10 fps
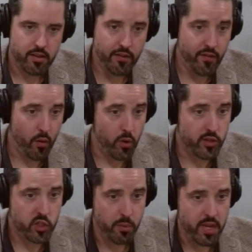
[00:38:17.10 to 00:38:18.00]
And if at one
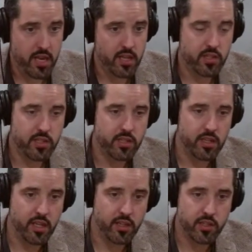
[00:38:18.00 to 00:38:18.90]
speed it's
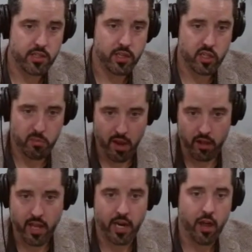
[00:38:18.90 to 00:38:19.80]
a
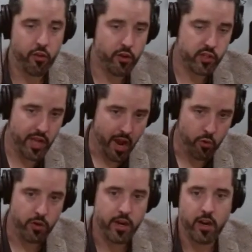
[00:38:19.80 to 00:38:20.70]
smell, at another a
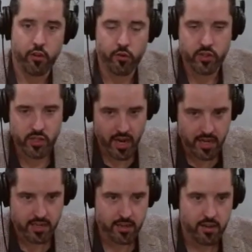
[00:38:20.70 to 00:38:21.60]
sound, at another a
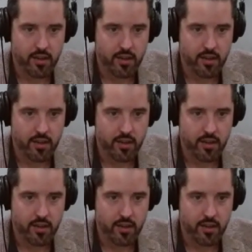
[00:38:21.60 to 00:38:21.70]
sight.